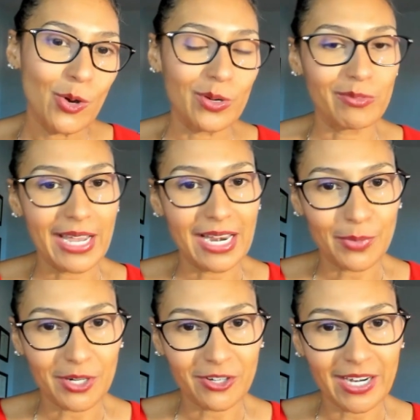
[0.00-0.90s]
or we ran
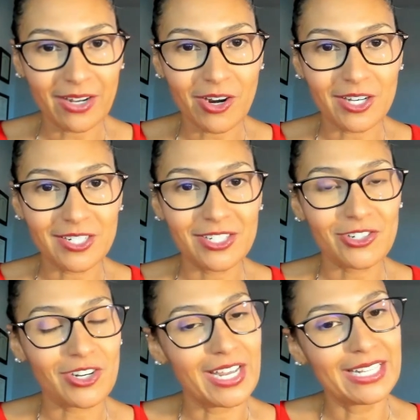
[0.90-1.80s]
up our credit cards
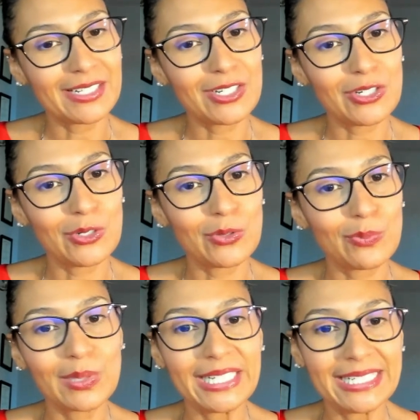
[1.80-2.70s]
trying to
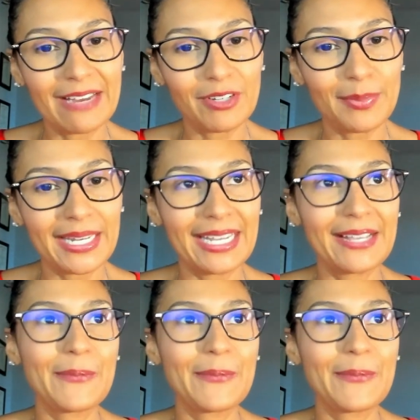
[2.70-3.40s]
please everybody.